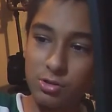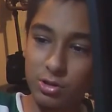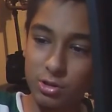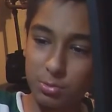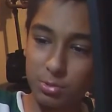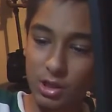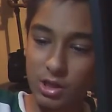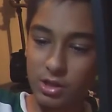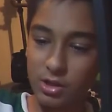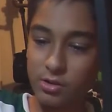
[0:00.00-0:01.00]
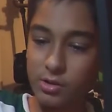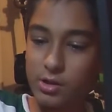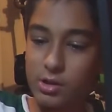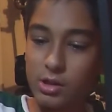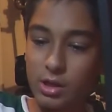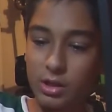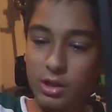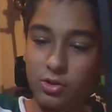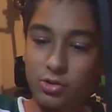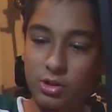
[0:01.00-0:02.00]
Just put that in there.
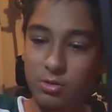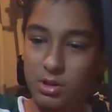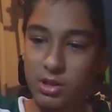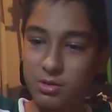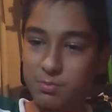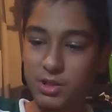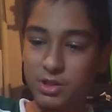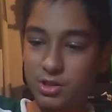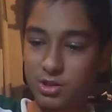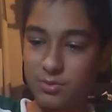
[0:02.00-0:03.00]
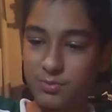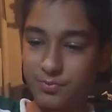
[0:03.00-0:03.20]
And then there's going to be this piece.